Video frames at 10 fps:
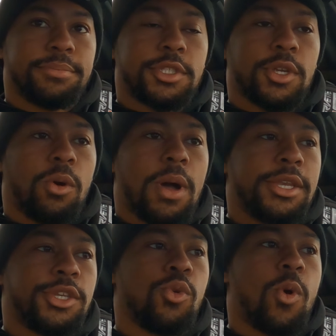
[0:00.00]
So I
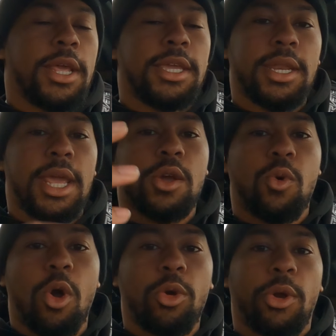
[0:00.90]
do want to get a
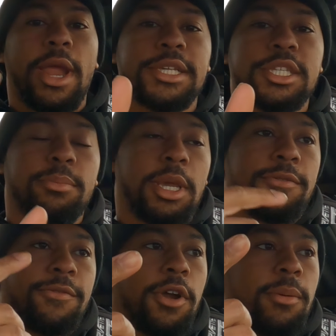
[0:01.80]
quote or estimate
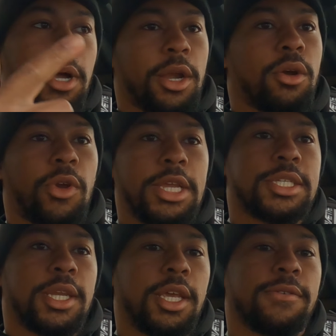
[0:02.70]
from Hutter
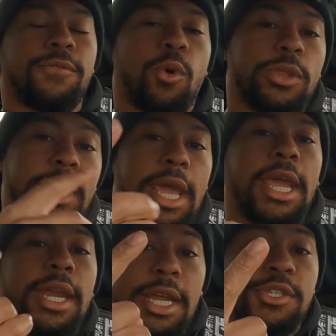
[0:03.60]
Racing for the
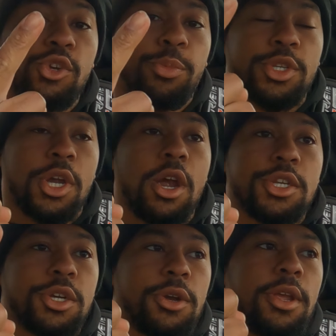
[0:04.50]
ANA
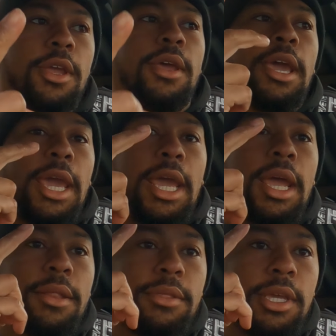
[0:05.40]
supercharger
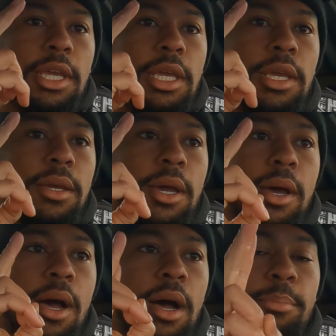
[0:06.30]
and the
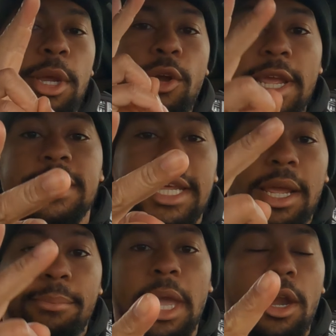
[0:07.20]
bigger
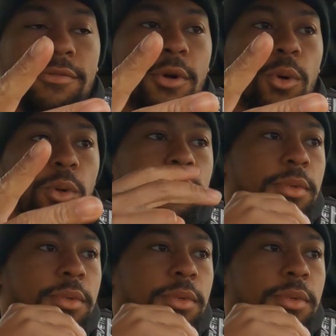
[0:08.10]
intake manifold.